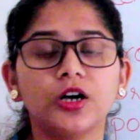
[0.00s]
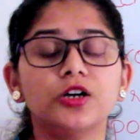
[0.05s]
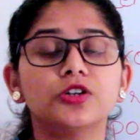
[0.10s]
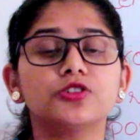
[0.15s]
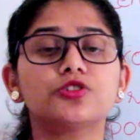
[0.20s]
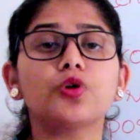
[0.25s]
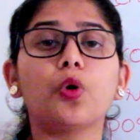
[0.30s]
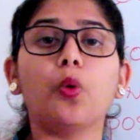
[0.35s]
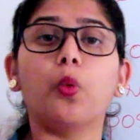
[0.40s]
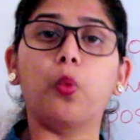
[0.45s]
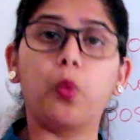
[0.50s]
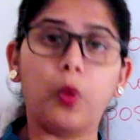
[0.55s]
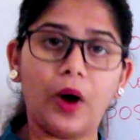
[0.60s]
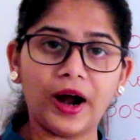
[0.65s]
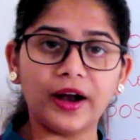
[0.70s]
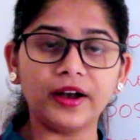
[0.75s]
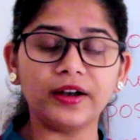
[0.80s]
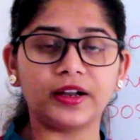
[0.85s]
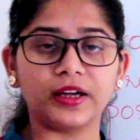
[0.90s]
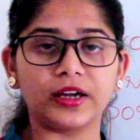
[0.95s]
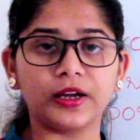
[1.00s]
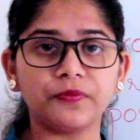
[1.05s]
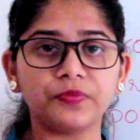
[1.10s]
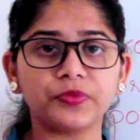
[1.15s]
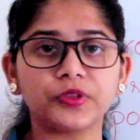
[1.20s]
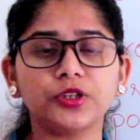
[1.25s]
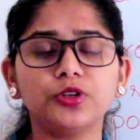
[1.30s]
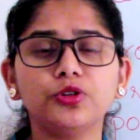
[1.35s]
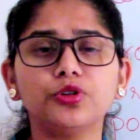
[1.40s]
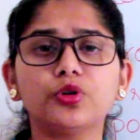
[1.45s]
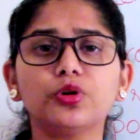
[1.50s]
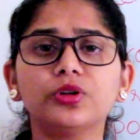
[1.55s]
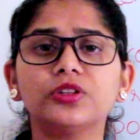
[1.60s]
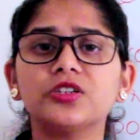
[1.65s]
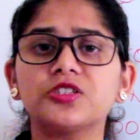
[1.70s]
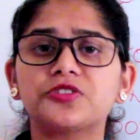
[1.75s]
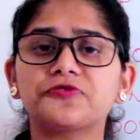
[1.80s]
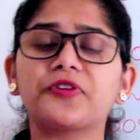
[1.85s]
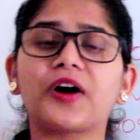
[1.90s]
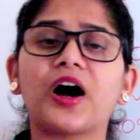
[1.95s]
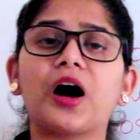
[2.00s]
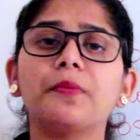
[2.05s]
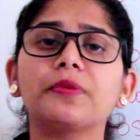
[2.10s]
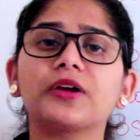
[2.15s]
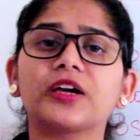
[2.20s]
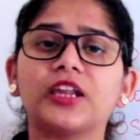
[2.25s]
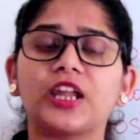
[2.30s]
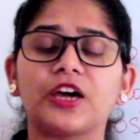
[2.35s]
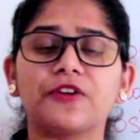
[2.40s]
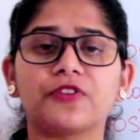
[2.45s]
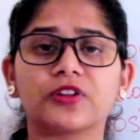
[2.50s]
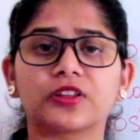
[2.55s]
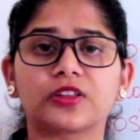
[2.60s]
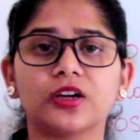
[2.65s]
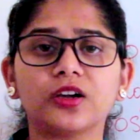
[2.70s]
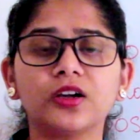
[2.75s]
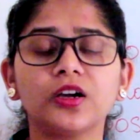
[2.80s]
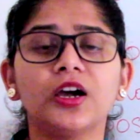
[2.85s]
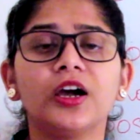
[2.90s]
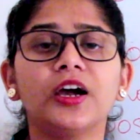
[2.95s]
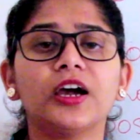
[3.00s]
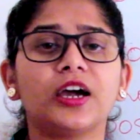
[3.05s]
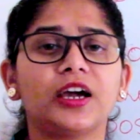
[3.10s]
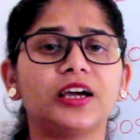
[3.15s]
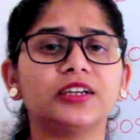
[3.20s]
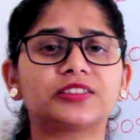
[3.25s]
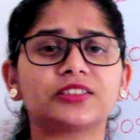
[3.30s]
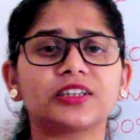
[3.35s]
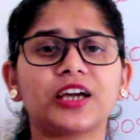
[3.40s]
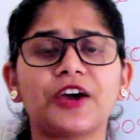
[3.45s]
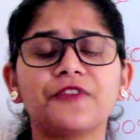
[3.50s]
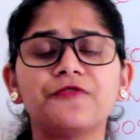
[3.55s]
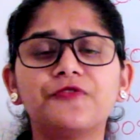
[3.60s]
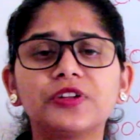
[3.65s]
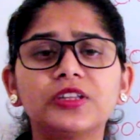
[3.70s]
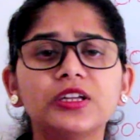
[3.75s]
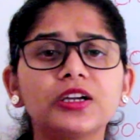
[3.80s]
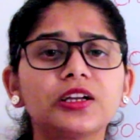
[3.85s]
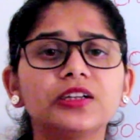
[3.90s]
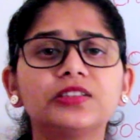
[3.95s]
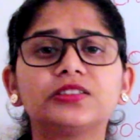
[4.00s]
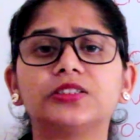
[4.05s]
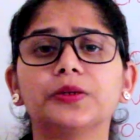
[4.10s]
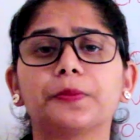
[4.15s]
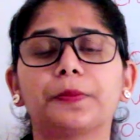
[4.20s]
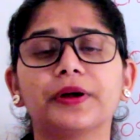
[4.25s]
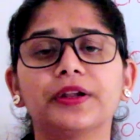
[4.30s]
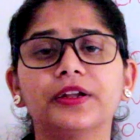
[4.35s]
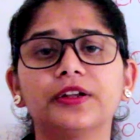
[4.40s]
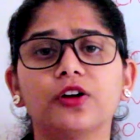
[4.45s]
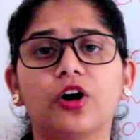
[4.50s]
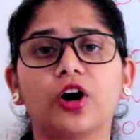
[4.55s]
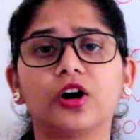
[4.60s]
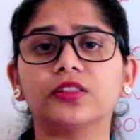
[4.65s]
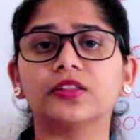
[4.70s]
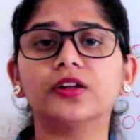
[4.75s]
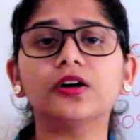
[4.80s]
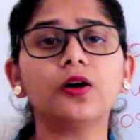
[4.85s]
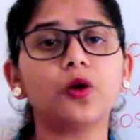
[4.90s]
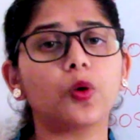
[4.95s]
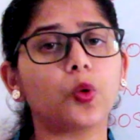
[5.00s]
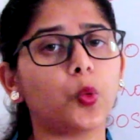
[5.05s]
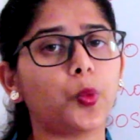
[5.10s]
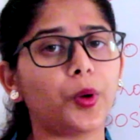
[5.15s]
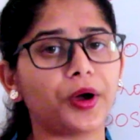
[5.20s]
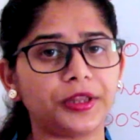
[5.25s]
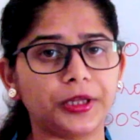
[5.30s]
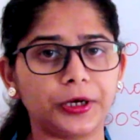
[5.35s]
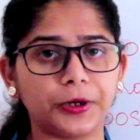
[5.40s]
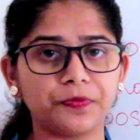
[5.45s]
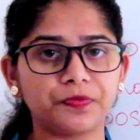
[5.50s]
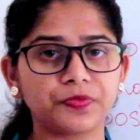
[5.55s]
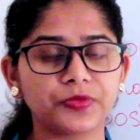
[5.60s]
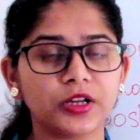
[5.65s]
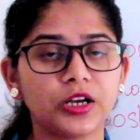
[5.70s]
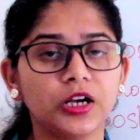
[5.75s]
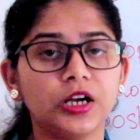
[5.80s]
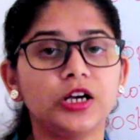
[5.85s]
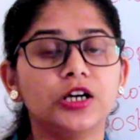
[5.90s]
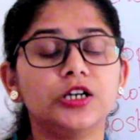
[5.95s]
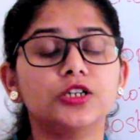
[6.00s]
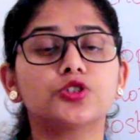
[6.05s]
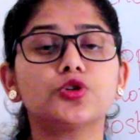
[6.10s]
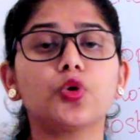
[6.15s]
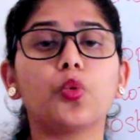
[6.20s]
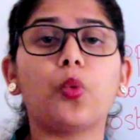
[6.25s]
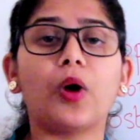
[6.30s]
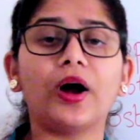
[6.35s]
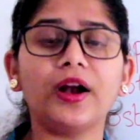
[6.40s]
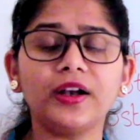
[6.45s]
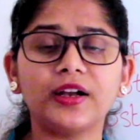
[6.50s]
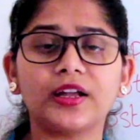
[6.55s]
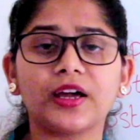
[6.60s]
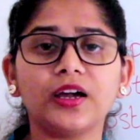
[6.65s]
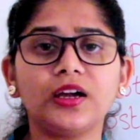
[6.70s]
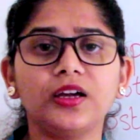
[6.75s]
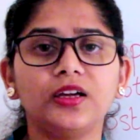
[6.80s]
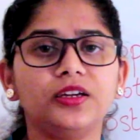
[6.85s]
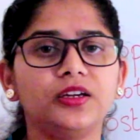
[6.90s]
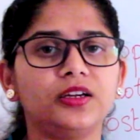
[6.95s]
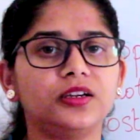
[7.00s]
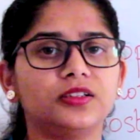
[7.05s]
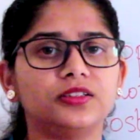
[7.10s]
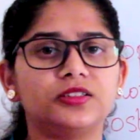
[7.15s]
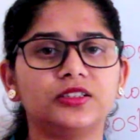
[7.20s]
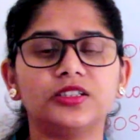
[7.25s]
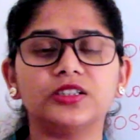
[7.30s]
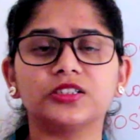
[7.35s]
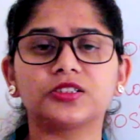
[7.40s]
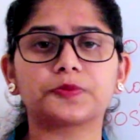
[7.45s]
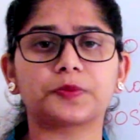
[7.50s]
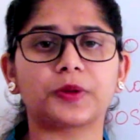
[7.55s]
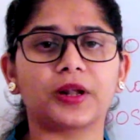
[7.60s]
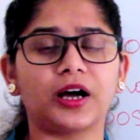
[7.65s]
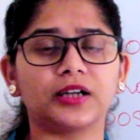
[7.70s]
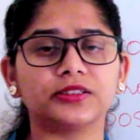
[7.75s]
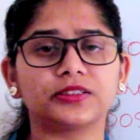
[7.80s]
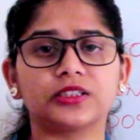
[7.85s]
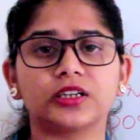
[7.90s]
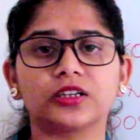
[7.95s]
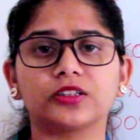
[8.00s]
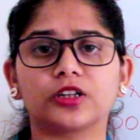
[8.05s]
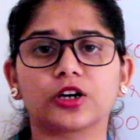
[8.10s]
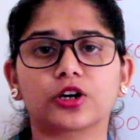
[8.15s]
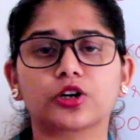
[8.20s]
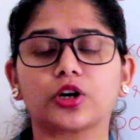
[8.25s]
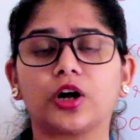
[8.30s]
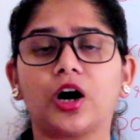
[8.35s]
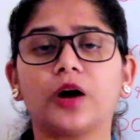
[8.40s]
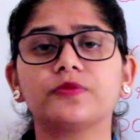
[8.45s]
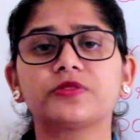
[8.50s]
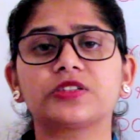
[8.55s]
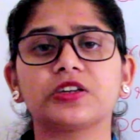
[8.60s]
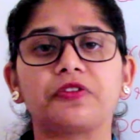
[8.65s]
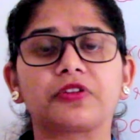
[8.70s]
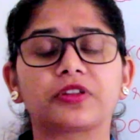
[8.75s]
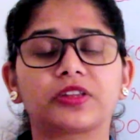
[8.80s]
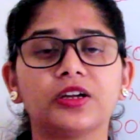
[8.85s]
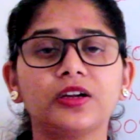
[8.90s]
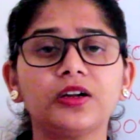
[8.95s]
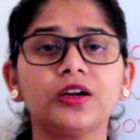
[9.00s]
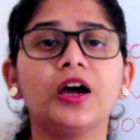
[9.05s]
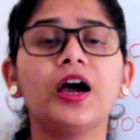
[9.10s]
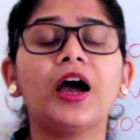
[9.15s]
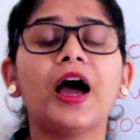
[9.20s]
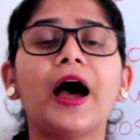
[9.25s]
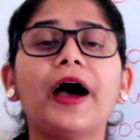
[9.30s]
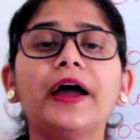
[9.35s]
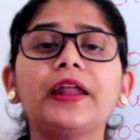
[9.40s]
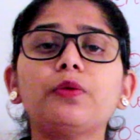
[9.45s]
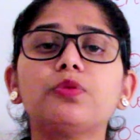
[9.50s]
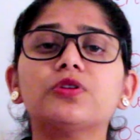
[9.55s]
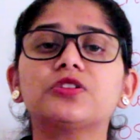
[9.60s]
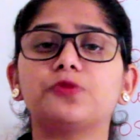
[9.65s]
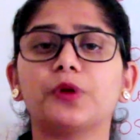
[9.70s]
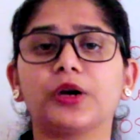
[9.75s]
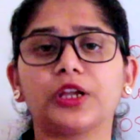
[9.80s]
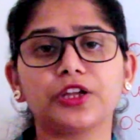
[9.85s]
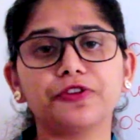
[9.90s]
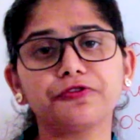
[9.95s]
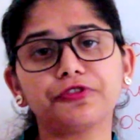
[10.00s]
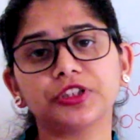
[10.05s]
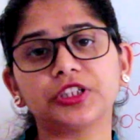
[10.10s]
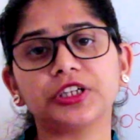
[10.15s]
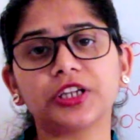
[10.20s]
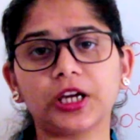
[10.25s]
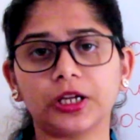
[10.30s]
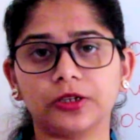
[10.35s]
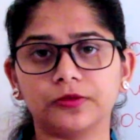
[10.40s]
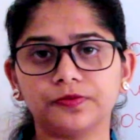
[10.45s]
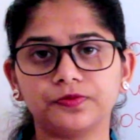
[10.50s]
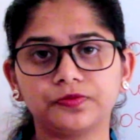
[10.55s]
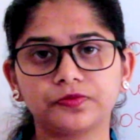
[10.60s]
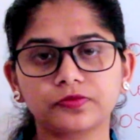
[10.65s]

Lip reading: So one day, this farming and everything is dependent on the weather. So one day he did his planting, the crops, everything, and he was waiting for the rain.